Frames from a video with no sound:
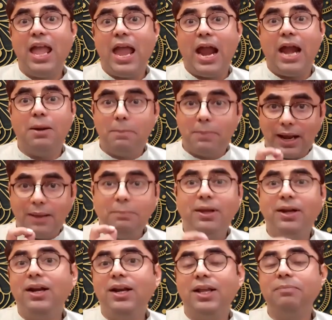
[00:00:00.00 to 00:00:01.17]
And
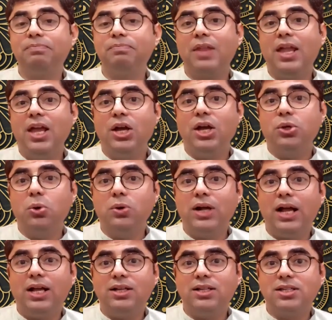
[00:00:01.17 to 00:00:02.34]
primarily,
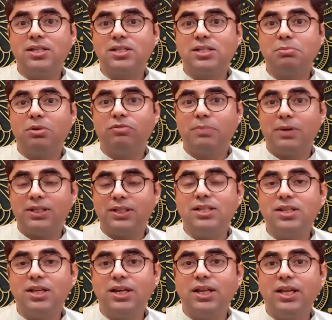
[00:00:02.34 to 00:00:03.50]
yoga system of
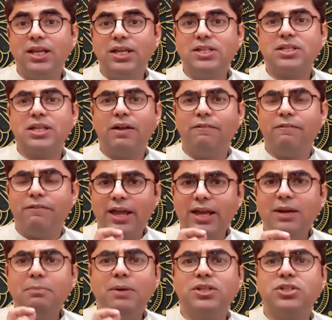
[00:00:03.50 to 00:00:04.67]
Patanjali is very
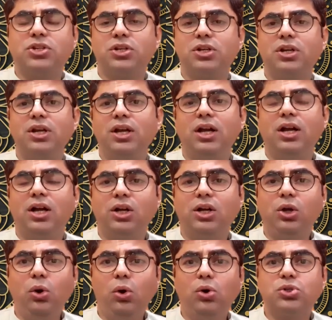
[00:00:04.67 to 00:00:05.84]
much
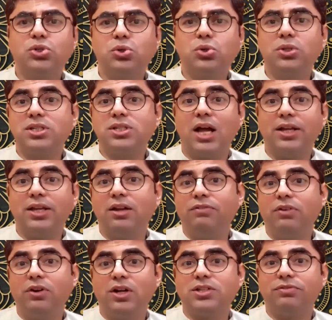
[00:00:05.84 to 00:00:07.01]
close to the Sankhya
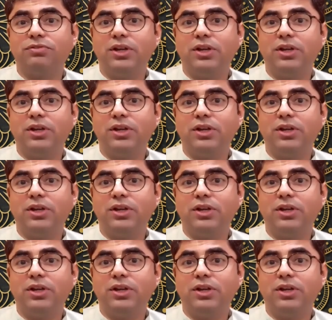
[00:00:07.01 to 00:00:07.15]
philosophy.